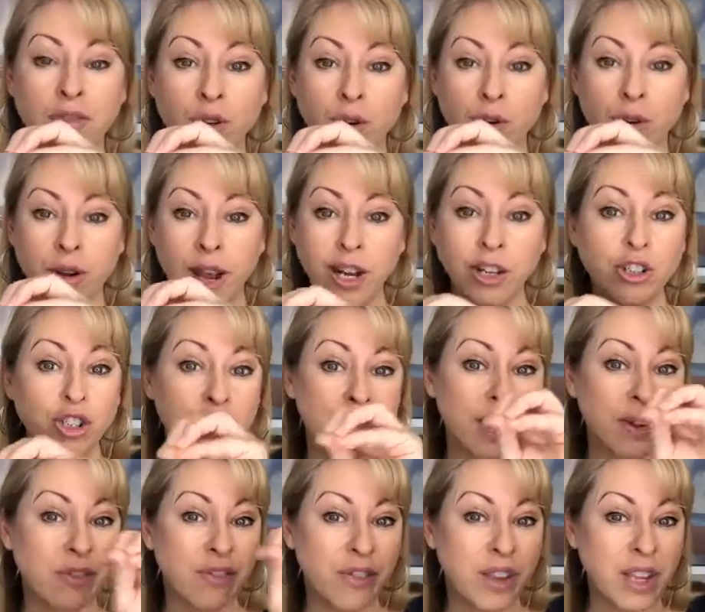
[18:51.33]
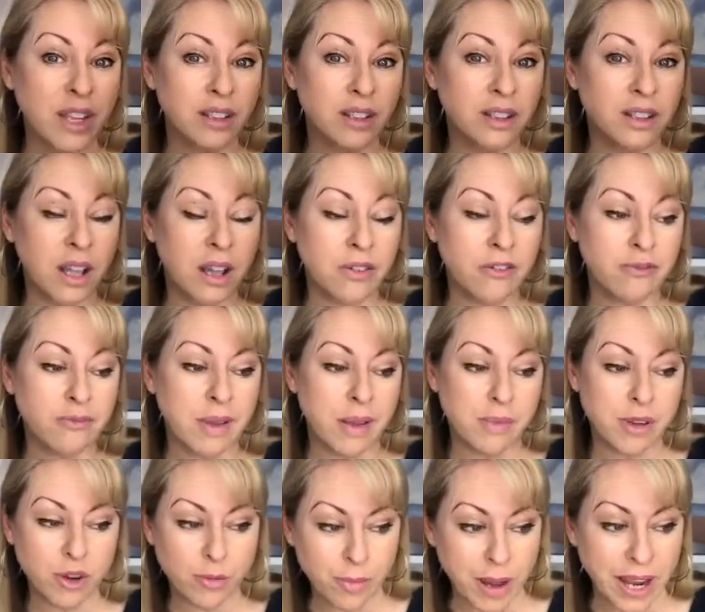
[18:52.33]
your energetic field of
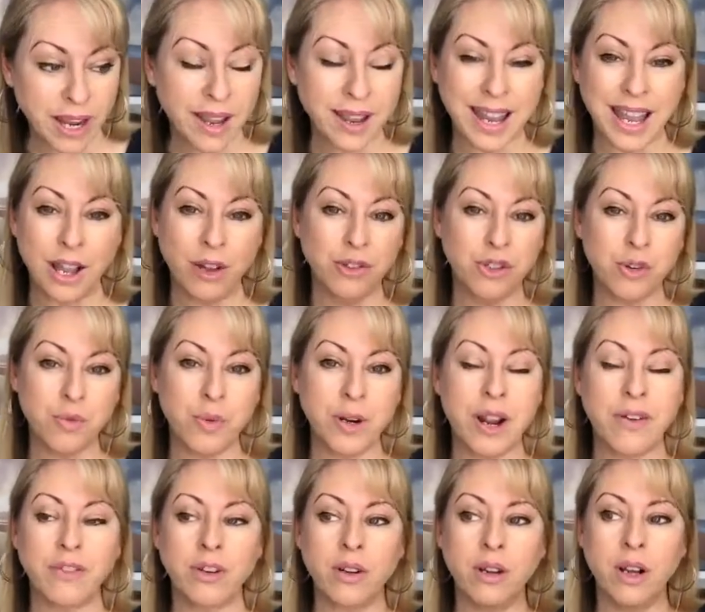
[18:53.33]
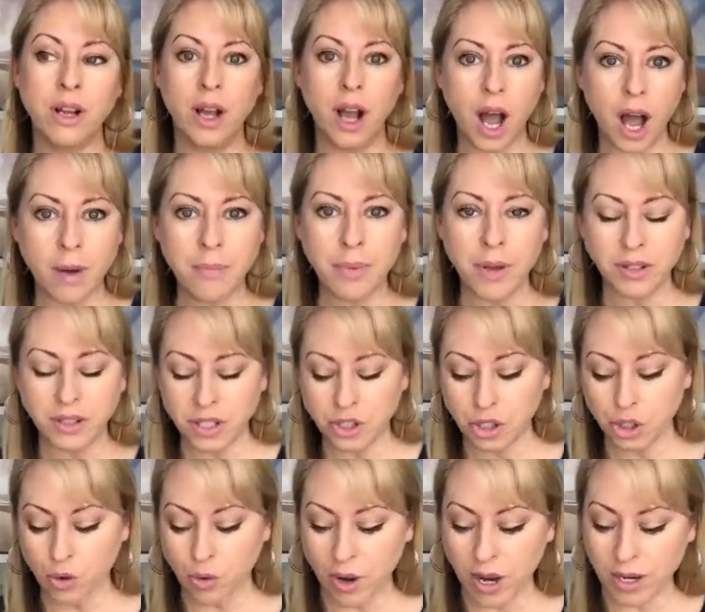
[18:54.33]
maybe your bank account or whatever, up on the
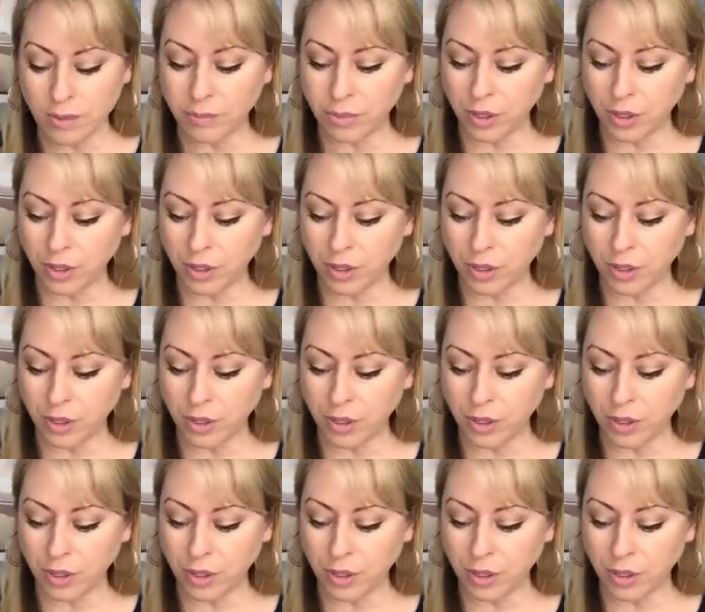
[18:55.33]
screen.